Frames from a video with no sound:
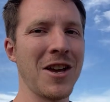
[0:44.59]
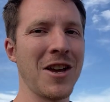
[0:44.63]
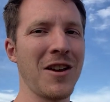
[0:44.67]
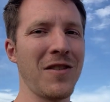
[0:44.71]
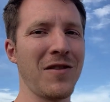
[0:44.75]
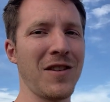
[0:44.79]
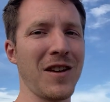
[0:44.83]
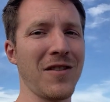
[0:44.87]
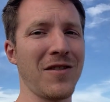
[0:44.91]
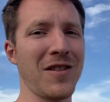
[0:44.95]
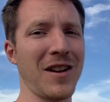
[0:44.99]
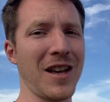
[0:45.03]
If
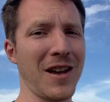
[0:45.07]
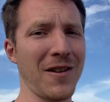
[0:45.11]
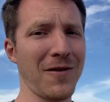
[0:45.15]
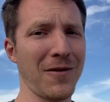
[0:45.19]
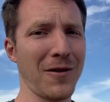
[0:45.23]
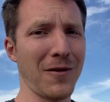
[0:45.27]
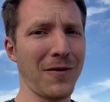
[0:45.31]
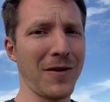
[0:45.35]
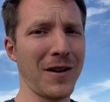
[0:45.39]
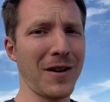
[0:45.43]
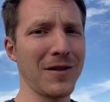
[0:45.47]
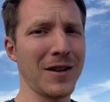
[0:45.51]
you have an
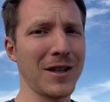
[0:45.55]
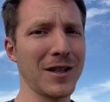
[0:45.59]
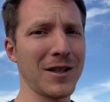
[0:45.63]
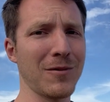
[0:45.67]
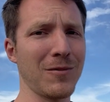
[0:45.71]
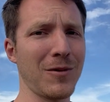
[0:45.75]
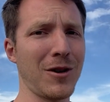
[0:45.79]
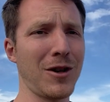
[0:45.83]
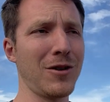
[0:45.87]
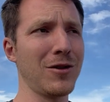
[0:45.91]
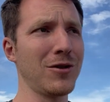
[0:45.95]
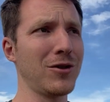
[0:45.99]
8-foot foundation
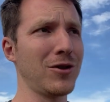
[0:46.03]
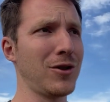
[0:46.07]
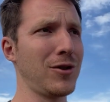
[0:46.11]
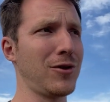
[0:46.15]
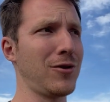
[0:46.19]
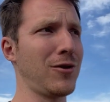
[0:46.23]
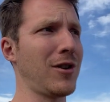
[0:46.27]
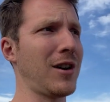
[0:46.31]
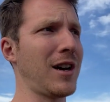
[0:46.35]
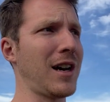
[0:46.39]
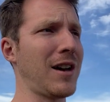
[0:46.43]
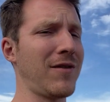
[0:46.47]
wall, you
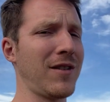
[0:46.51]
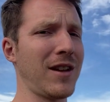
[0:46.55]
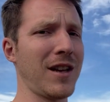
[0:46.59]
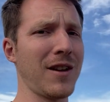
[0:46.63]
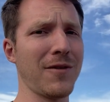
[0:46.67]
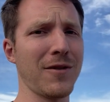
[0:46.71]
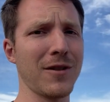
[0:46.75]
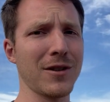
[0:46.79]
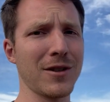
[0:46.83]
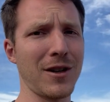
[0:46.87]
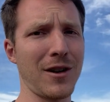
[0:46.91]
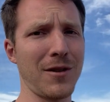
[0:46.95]
do not have an
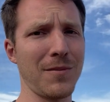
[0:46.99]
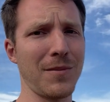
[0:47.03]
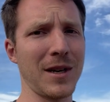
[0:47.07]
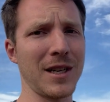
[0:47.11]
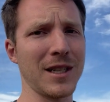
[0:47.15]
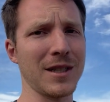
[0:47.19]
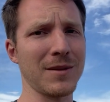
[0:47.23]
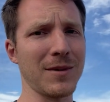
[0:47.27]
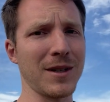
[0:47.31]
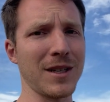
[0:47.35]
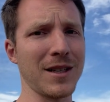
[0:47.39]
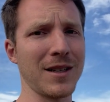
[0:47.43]
8-foot tall
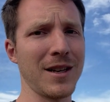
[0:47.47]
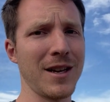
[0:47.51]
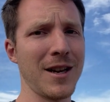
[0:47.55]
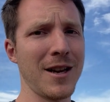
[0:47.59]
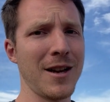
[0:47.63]
basement,